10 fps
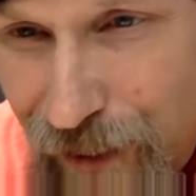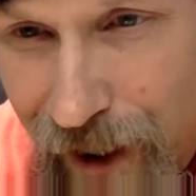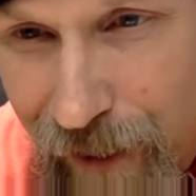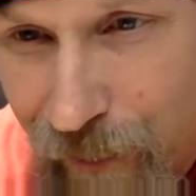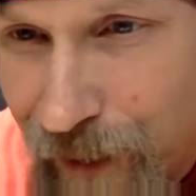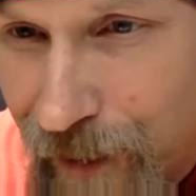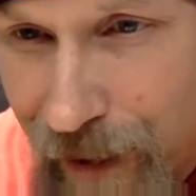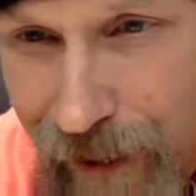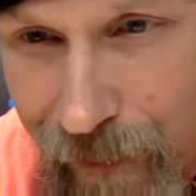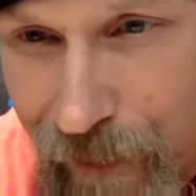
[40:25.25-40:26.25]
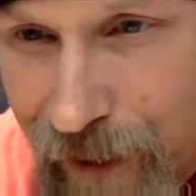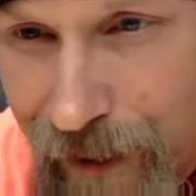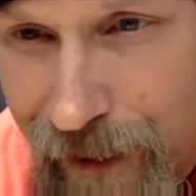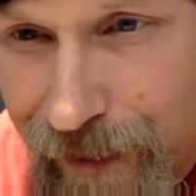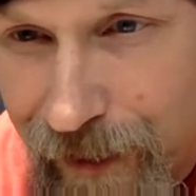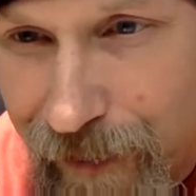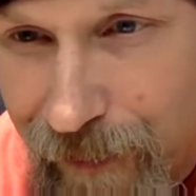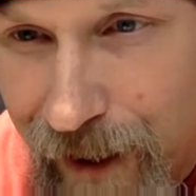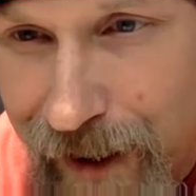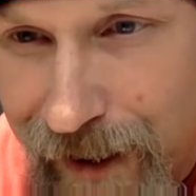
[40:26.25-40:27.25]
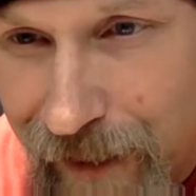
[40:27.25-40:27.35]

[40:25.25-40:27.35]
I don't want to hurt nobody.